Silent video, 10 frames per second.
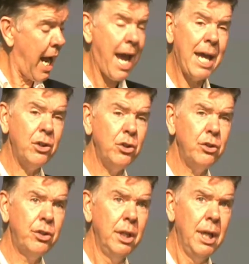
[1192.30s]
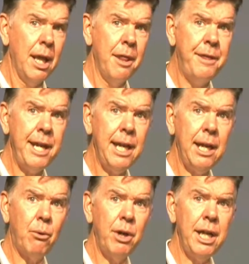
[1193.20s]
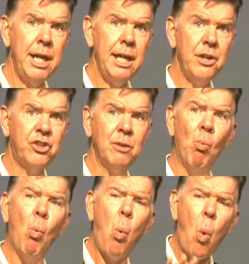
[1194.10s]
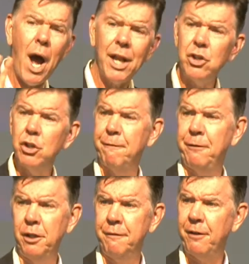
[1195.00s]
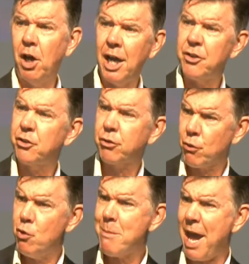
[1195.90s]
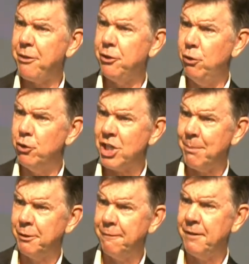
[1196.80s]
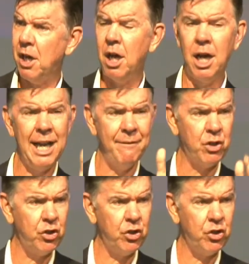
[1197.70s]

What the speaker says: And there is some wonderful advice through Matthew chapter 5,